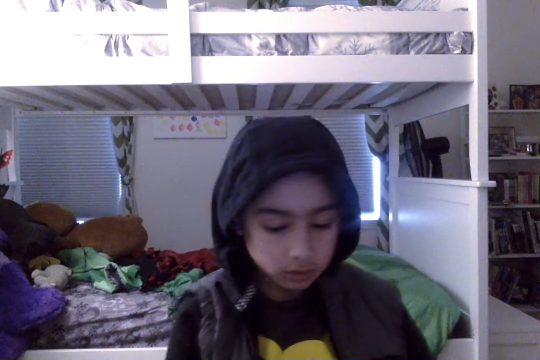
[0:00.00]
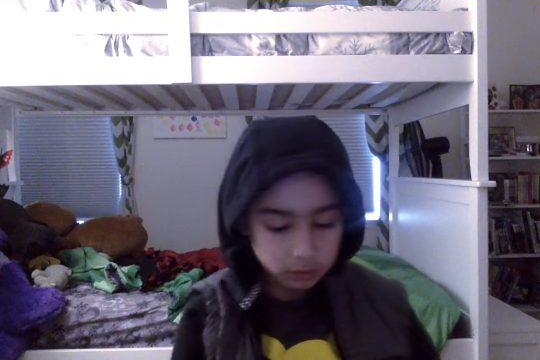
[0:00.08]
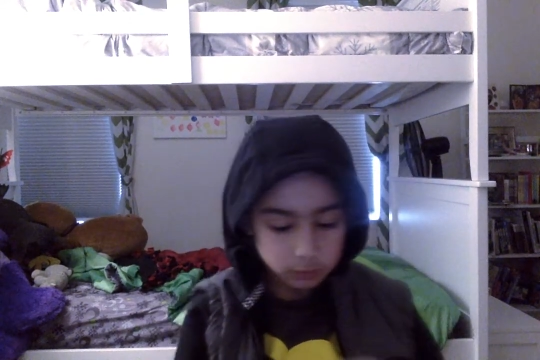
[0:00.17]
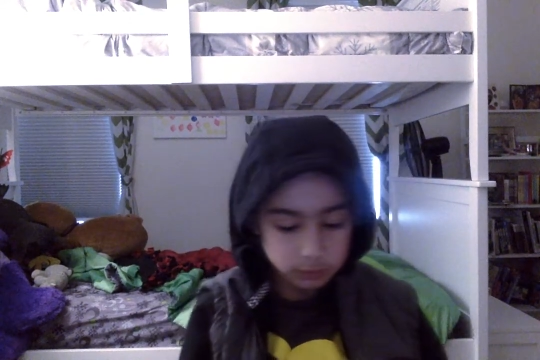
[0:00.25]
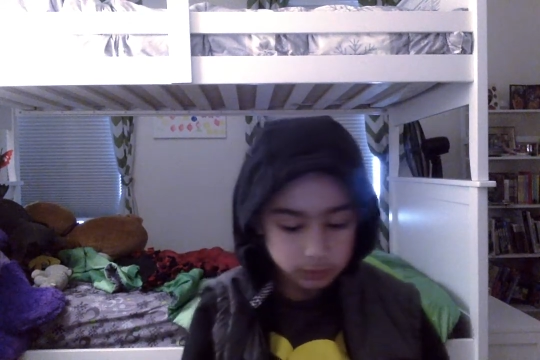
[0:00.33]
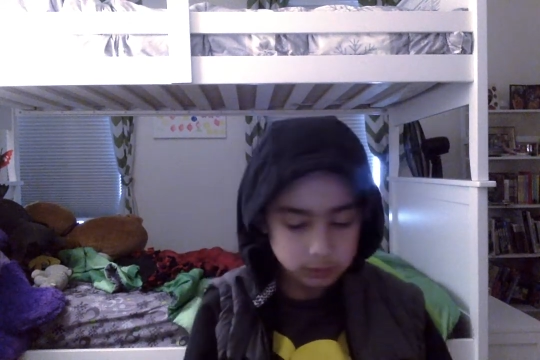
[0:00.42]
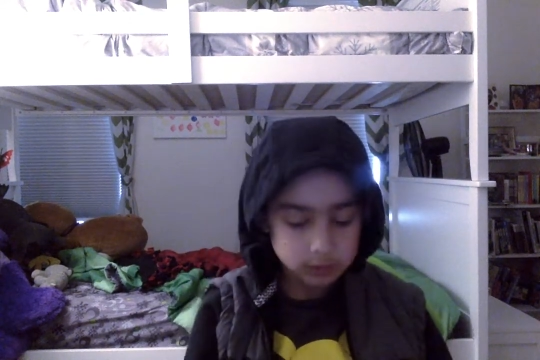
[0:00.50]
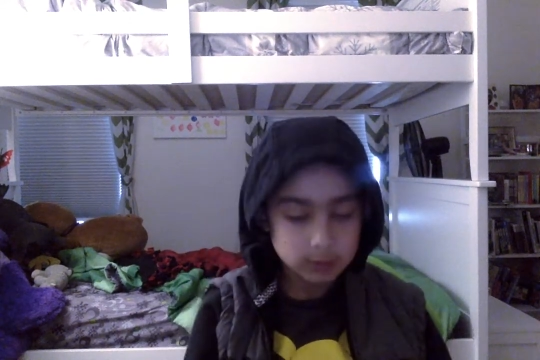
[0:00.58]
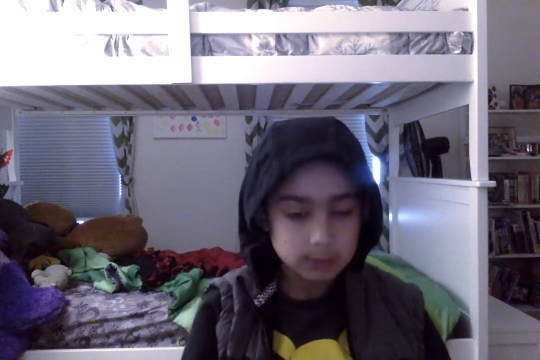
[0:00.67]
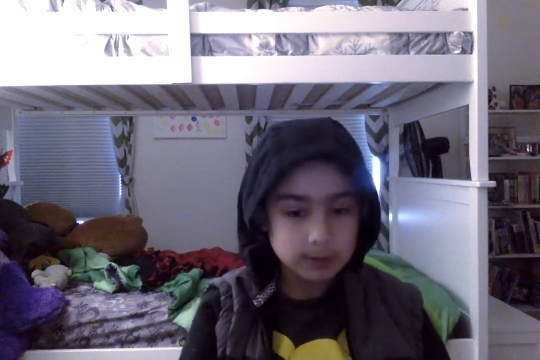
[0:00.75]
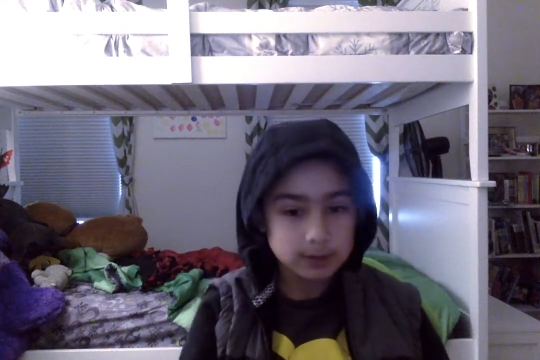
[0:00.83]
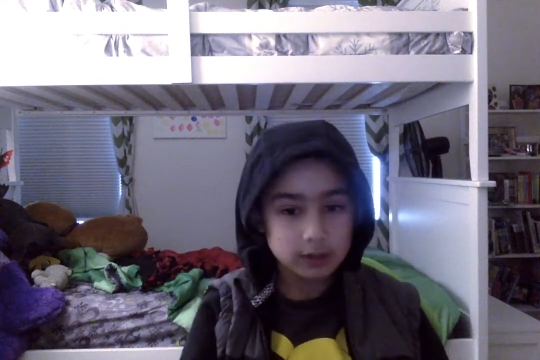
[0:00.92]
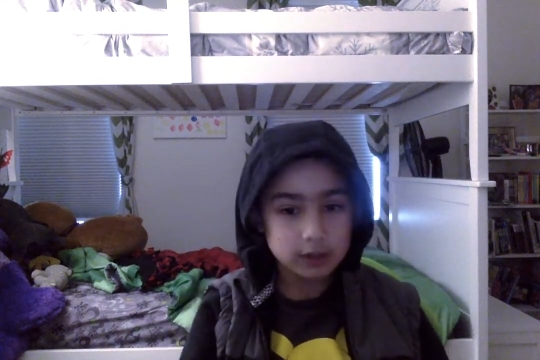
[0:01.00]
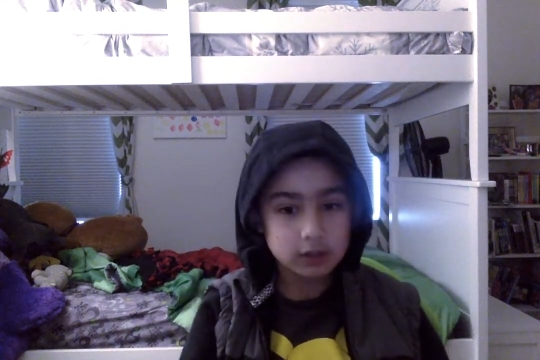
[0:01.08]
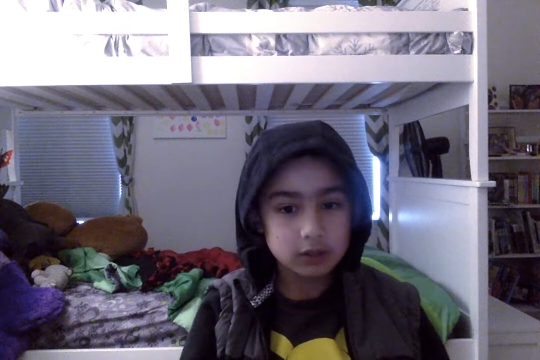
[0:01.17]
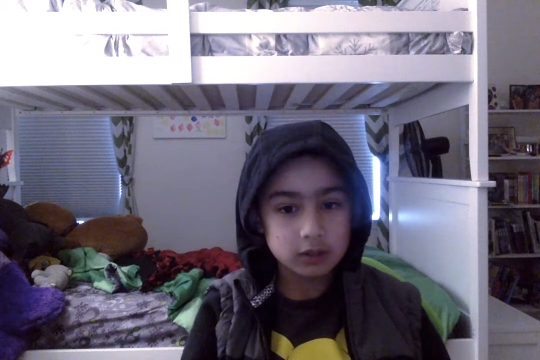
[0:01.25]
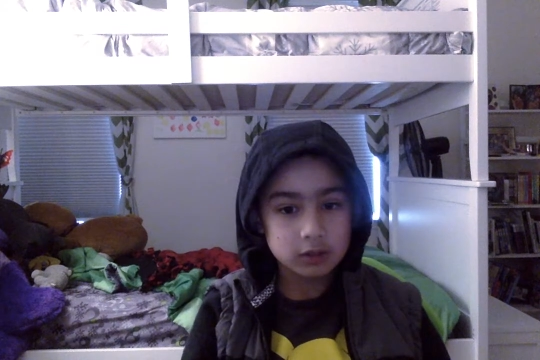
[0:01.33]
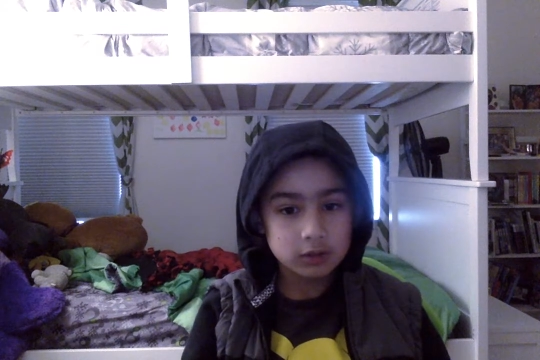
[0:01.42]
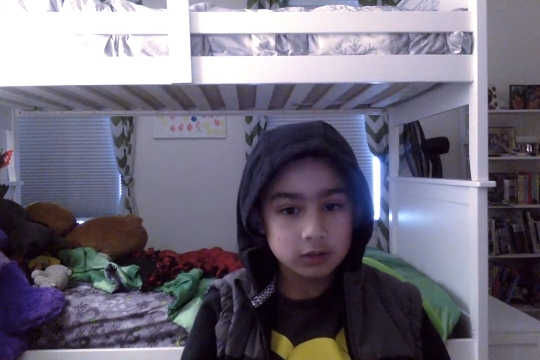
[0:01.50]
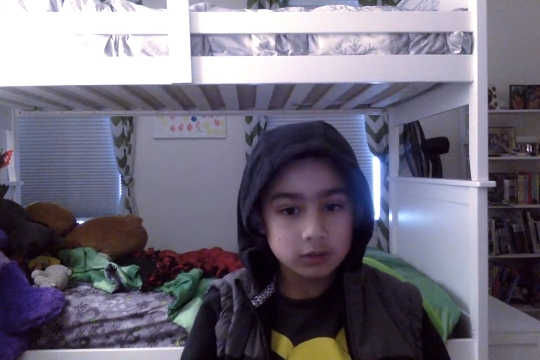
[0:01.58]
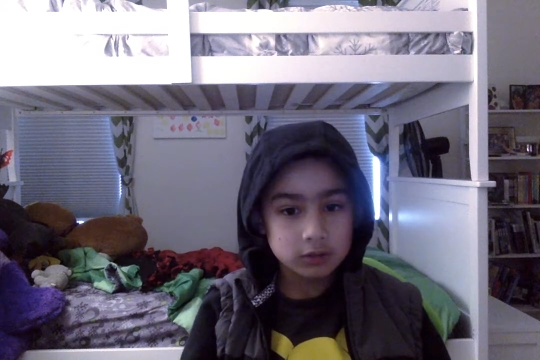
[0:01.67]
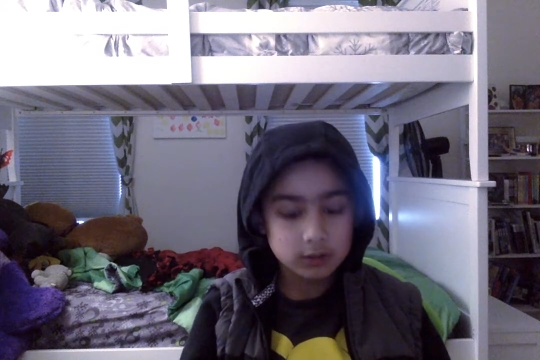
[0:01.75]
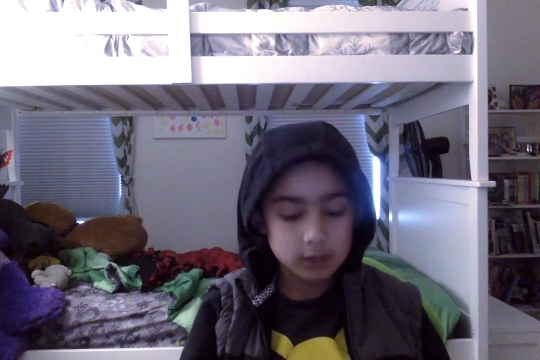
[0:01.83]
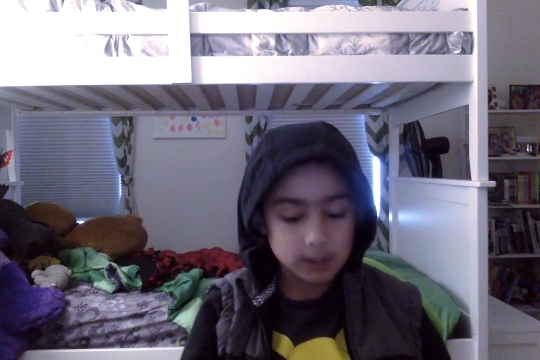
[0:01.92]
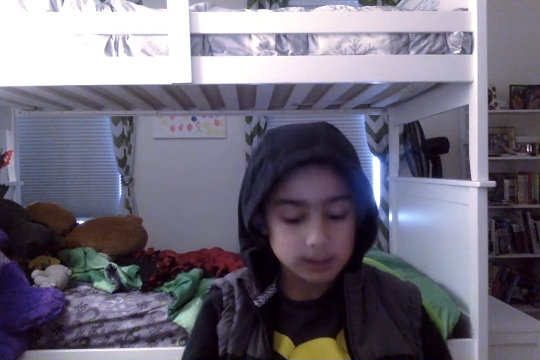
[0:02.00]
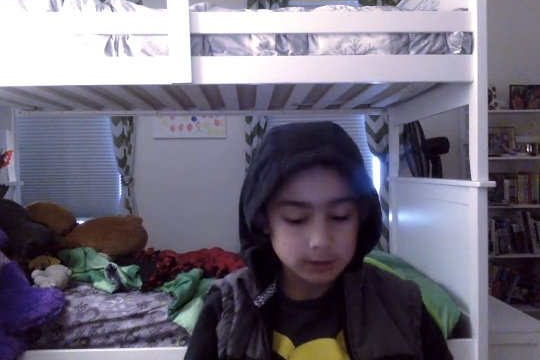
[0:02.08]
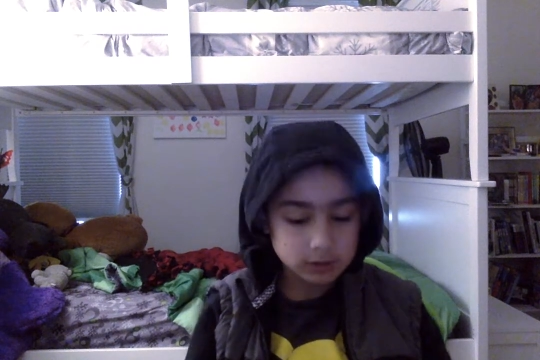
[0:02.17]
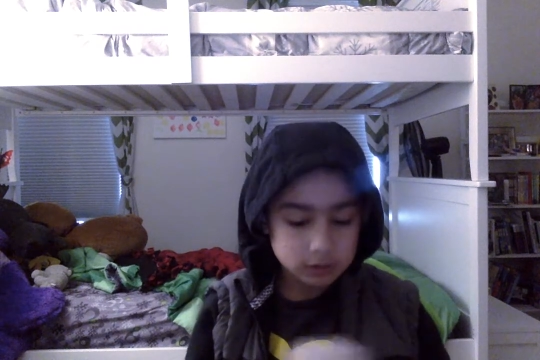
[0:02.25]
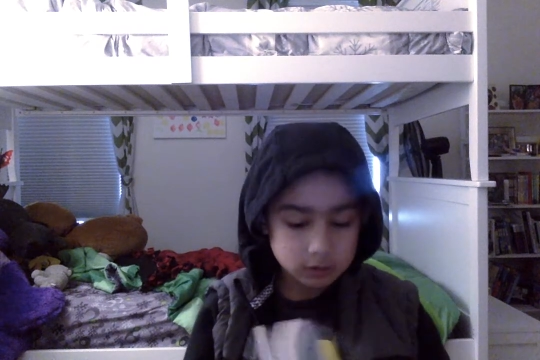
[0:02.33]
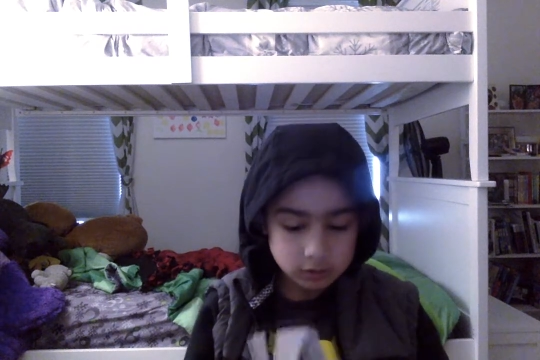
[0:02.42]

wait, let me think. What happened?